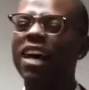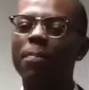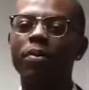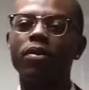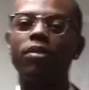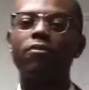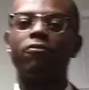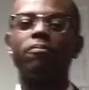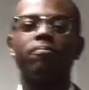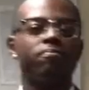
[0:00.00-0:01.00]
type
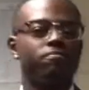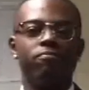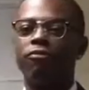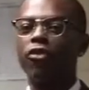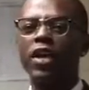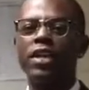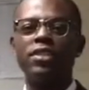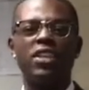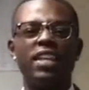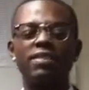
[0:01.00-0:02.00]
of
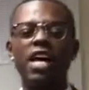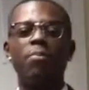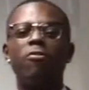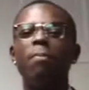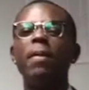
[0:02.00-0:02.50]
phrase, any type of